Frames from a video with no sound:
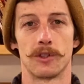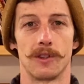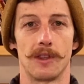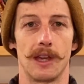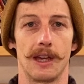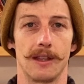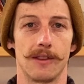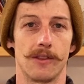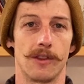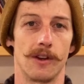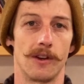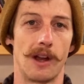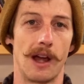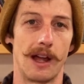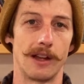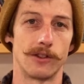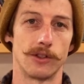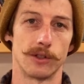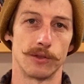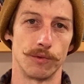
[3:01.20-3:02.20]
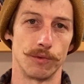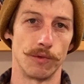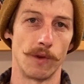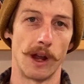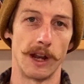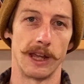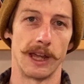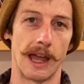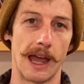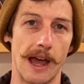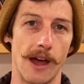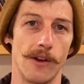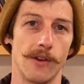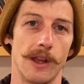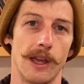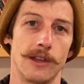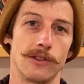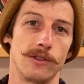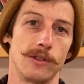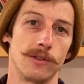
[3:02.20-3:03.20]
so that they're not just running
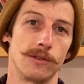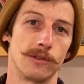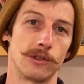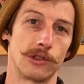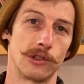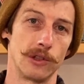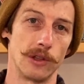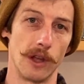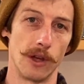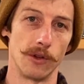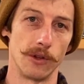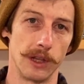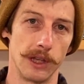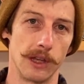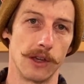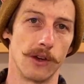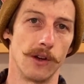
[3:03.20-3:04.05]
out as you slowly